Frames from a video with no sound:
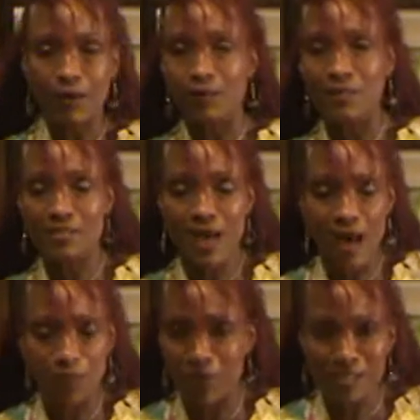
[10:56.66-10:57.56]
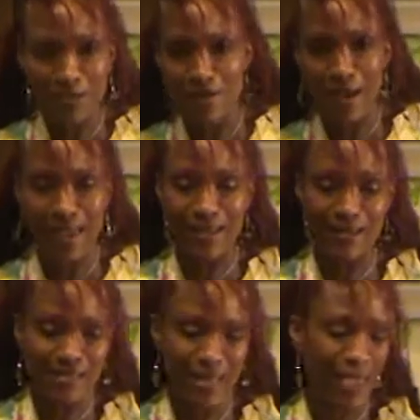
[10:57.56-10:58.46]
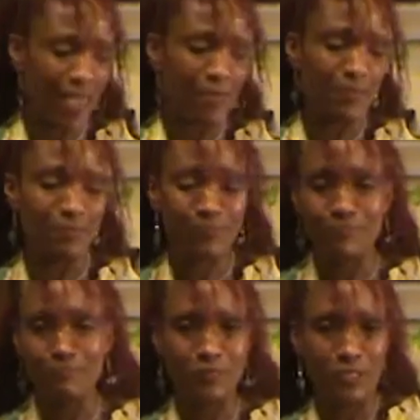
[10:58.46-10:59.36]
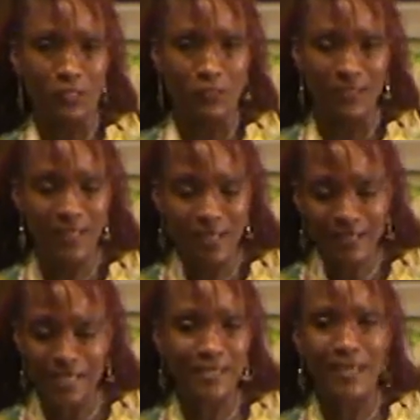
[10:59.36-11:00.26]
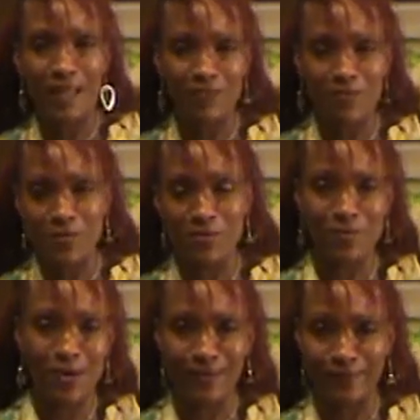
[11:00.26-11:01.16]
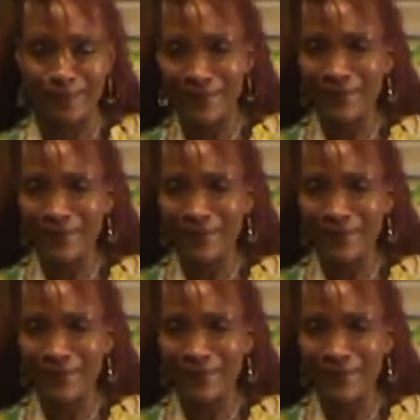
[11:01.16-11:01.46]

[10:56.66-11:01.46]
what's up? What's in your hand? He'd say, hey, dude, that's a California roll.